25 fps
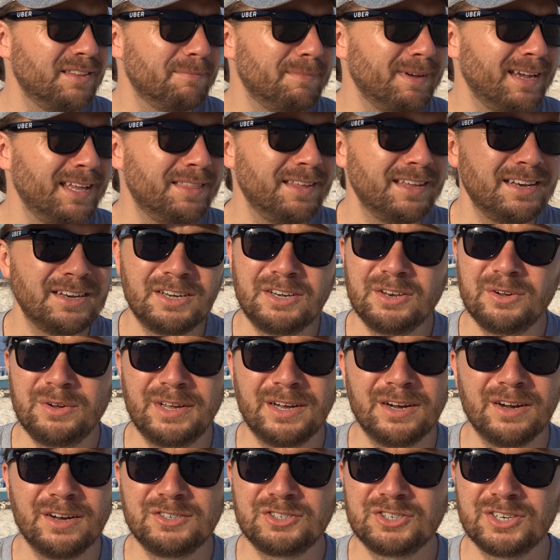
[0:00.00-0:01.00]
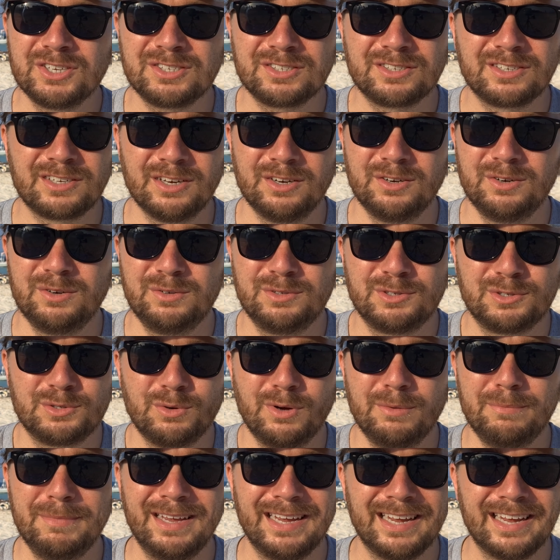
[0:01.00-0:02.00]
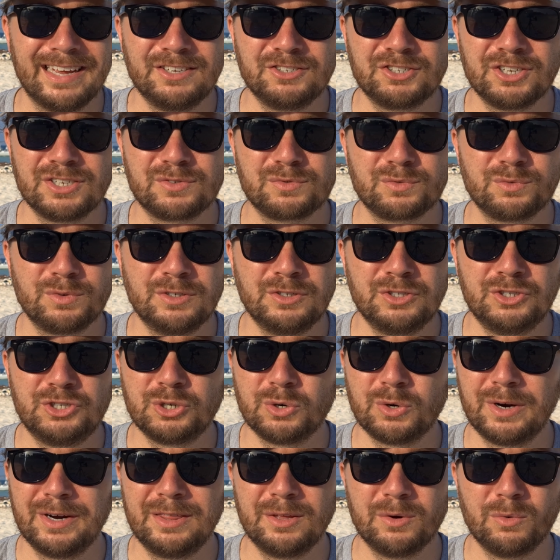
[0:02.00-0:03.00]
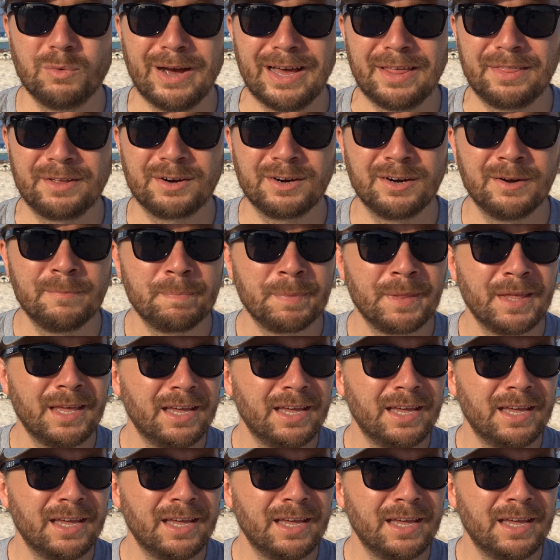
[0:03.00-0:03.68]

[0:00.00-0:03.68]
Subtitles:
the main thing to do here is just go swimming and just enjoy the weather.